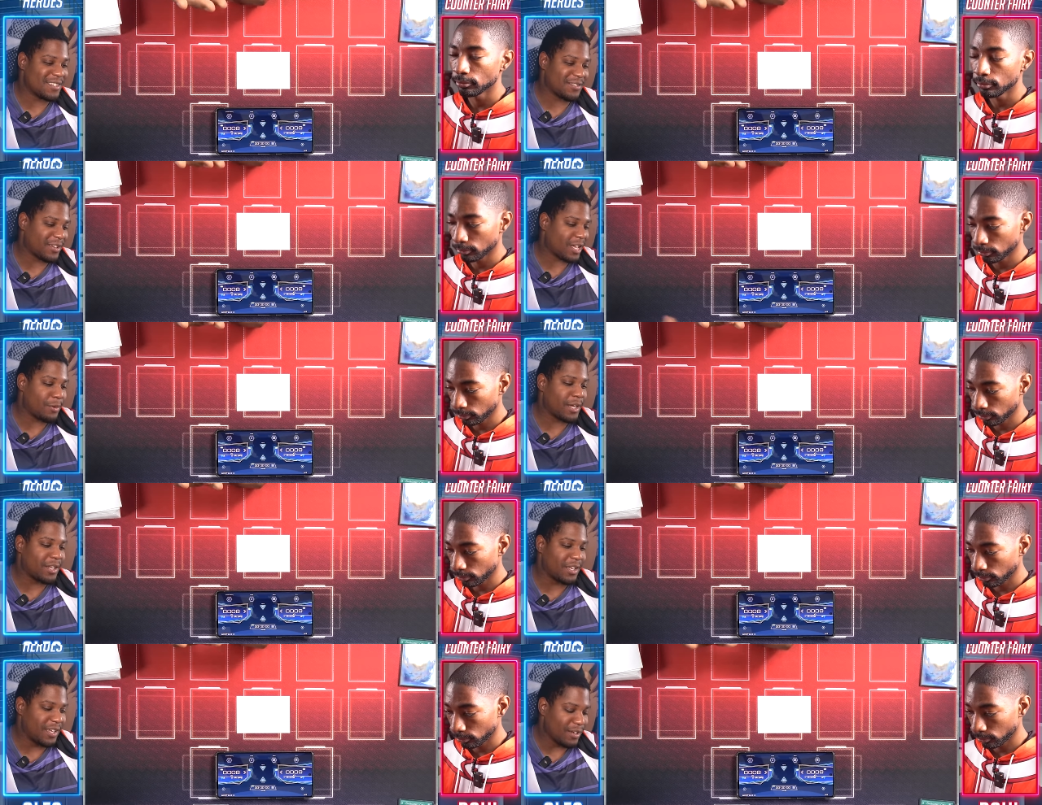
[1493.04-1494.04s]
Speaker 1: Doesn't really come in
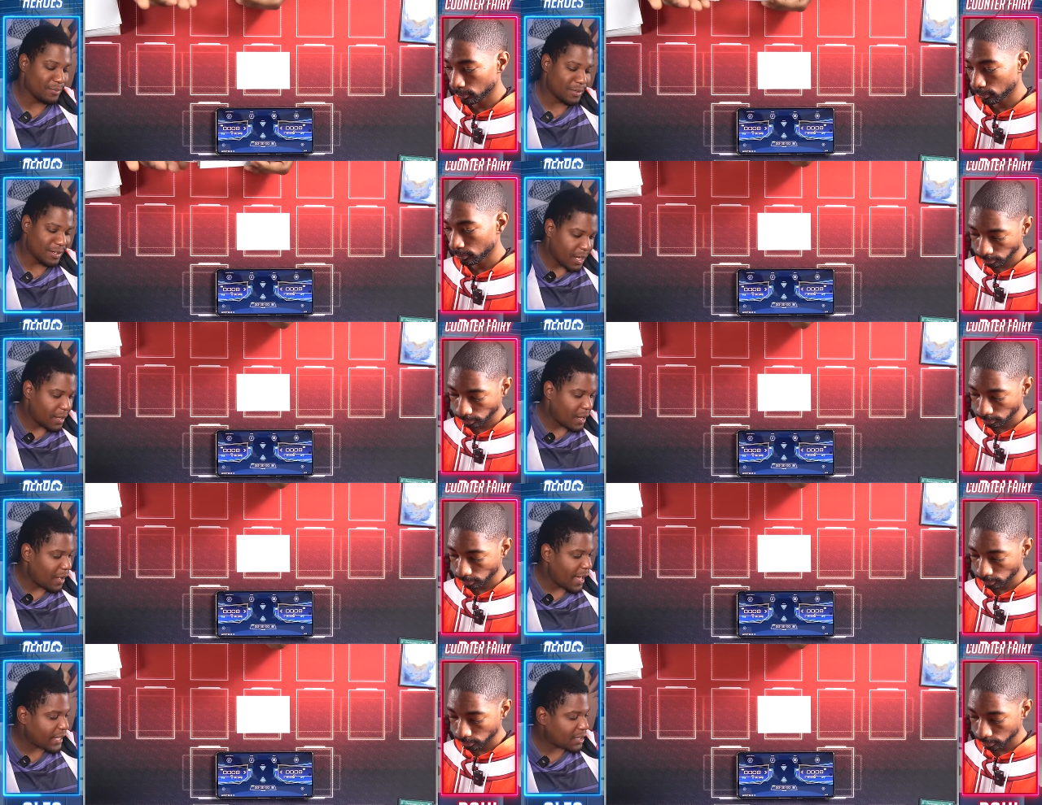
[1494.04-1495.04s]
handy here, but. And then
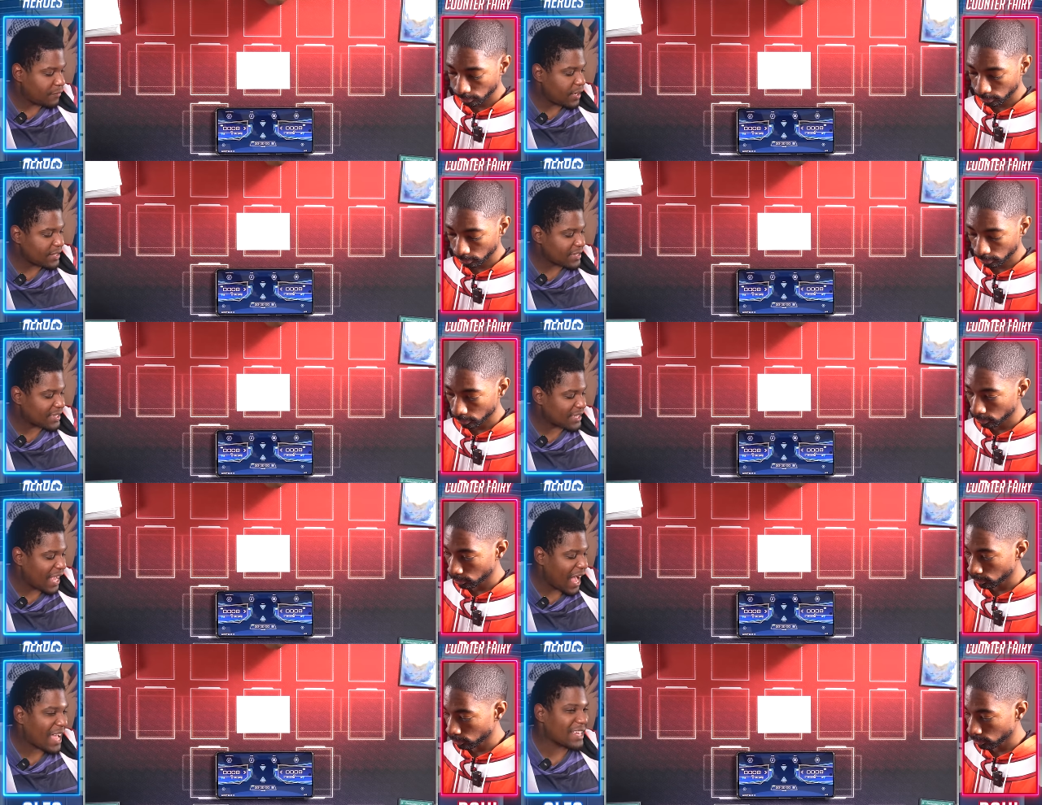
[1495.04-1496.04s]
I'll activate
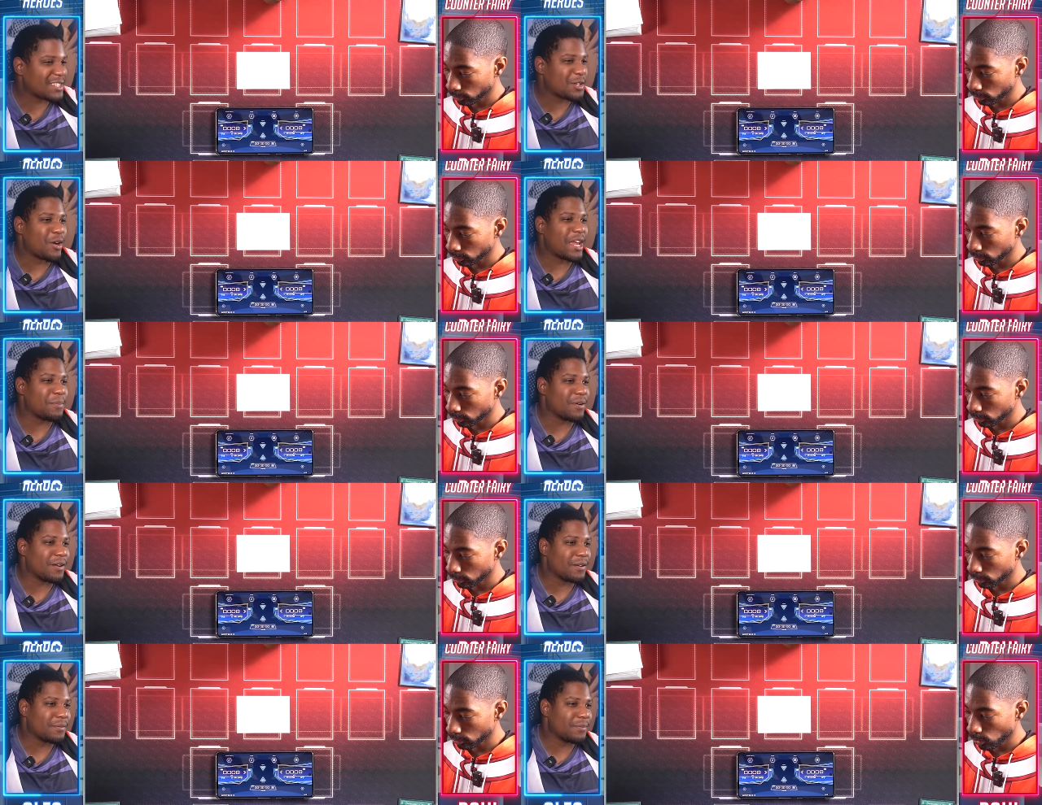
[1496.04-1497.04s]
Skyscraper.
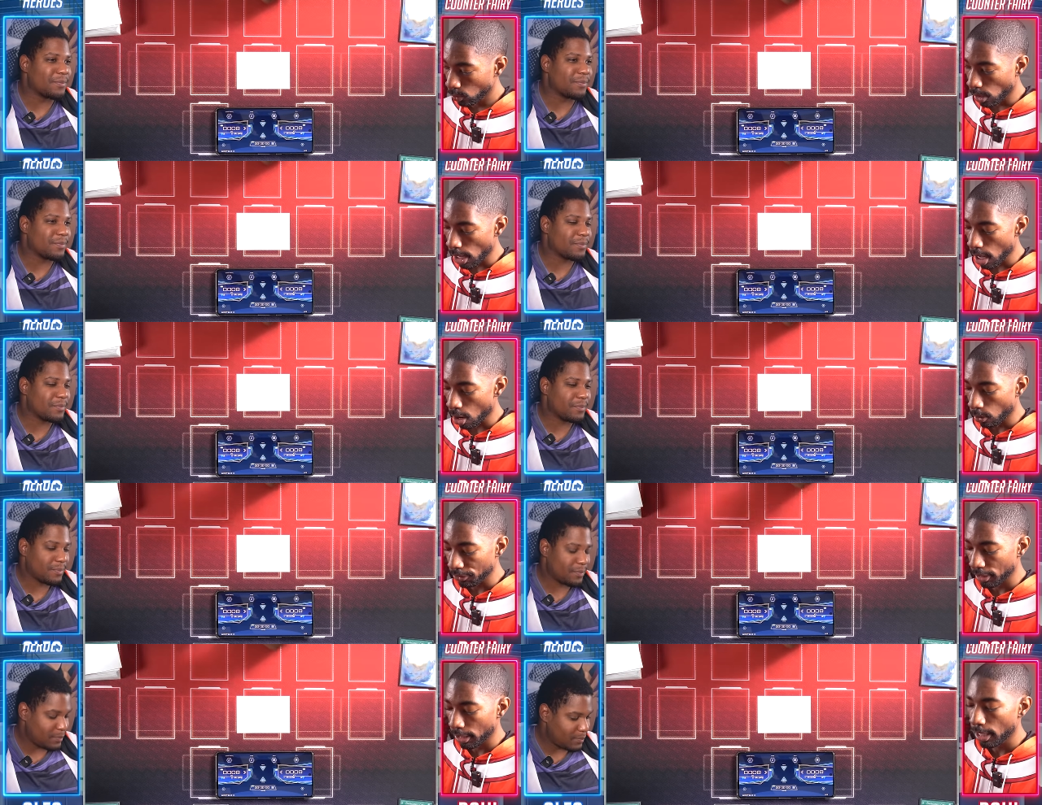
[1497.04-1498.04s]
Speaker 2: Wow,
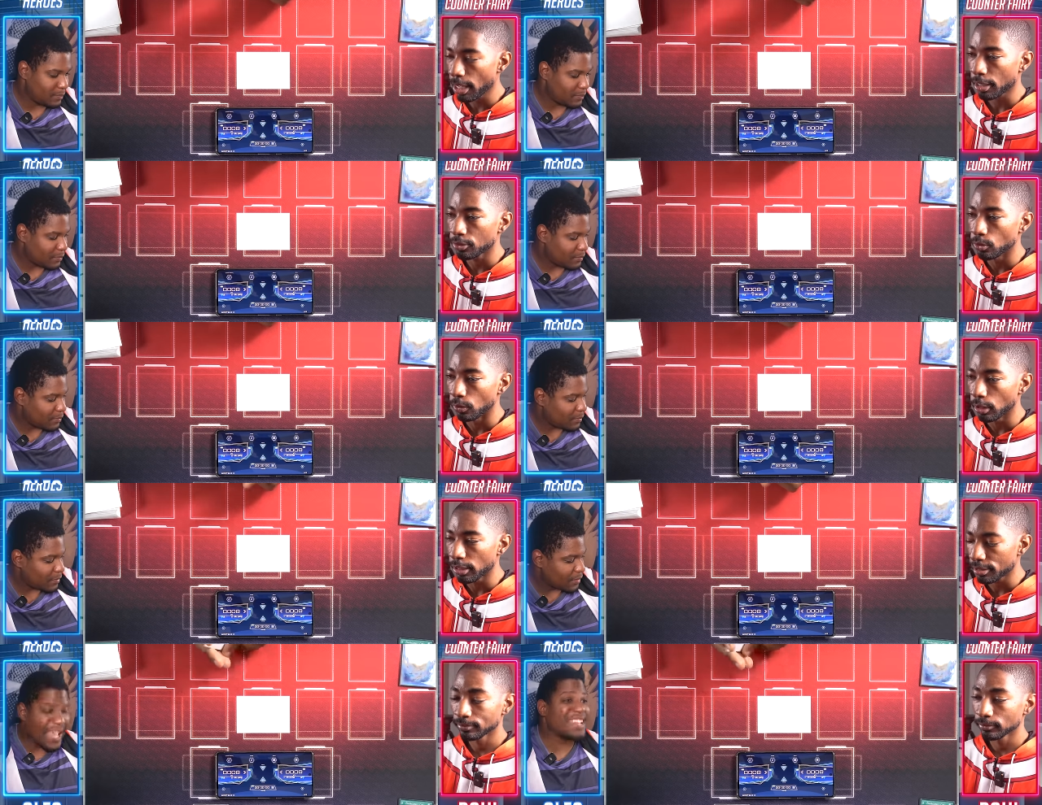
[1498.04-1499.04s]
what the heck,
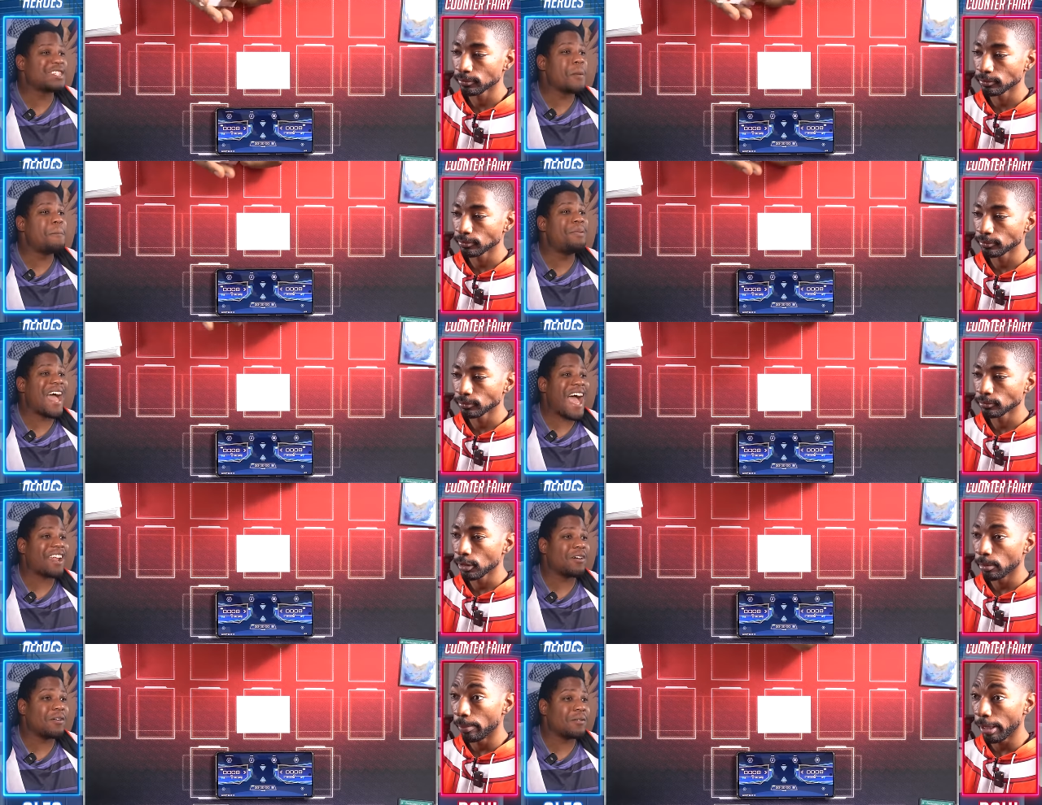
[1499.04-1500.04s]
duelist?
Speaker 1: Enter
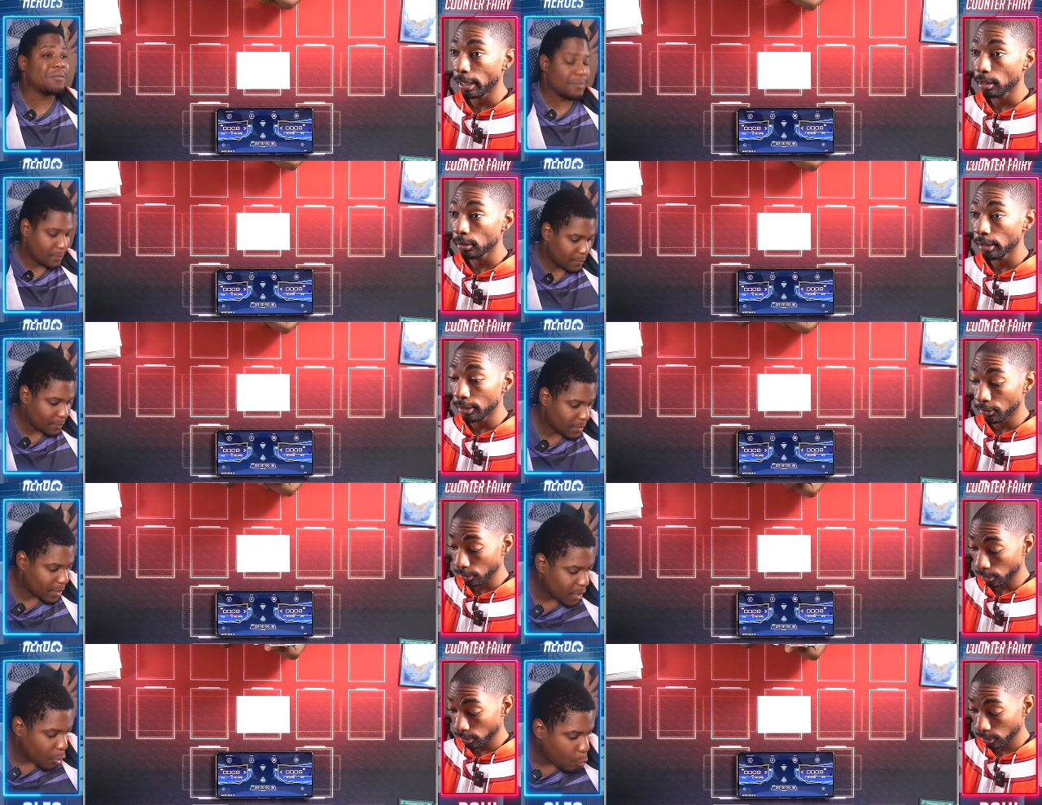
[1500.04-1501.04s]
battle.
Speaker 2: Battle
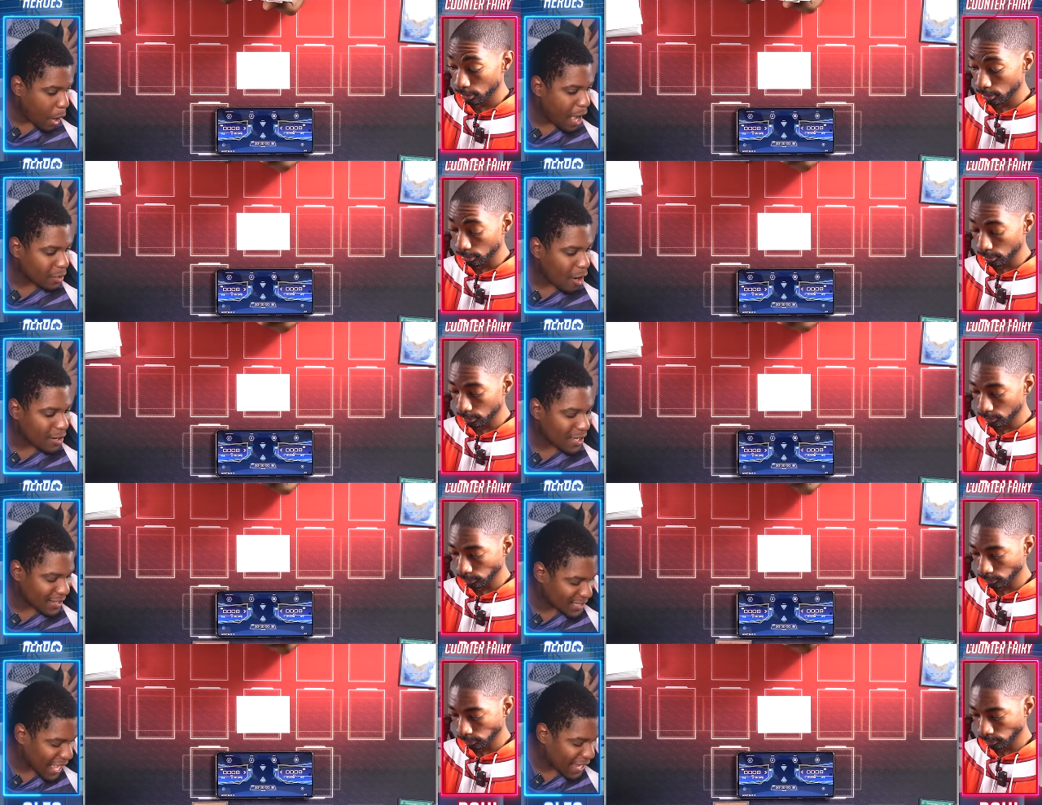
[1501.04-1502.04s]
entered.
Speaker 1: Wildheart,
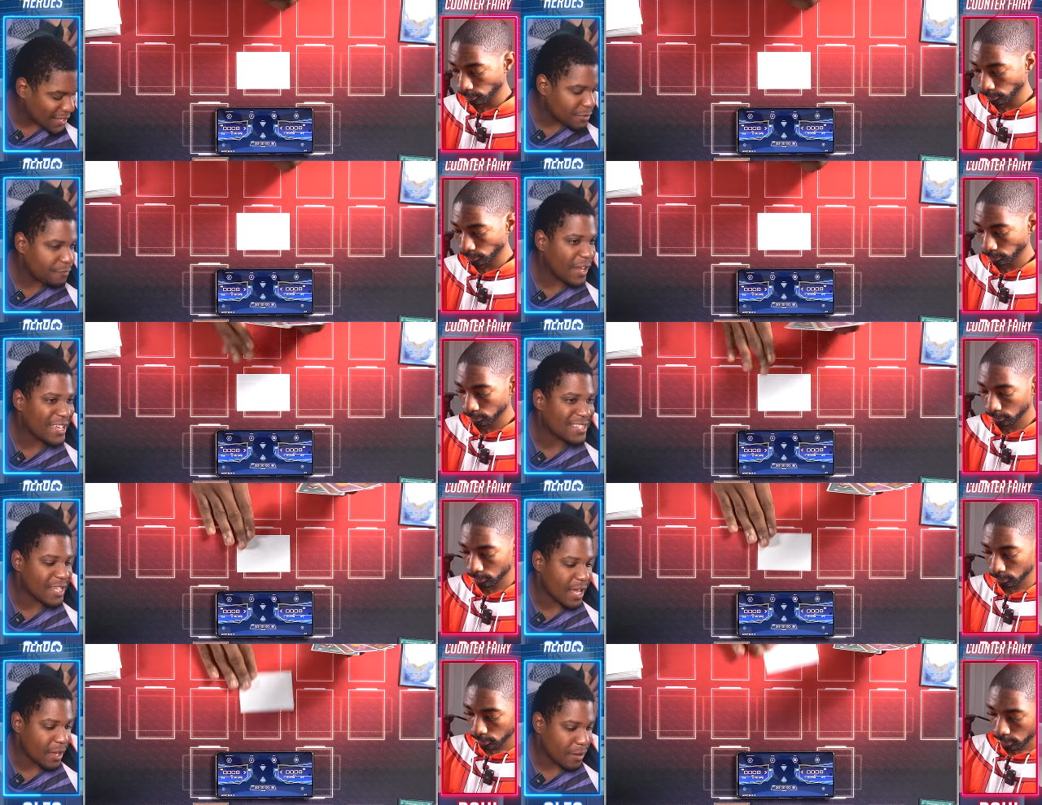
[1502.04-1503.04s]
attack his face down.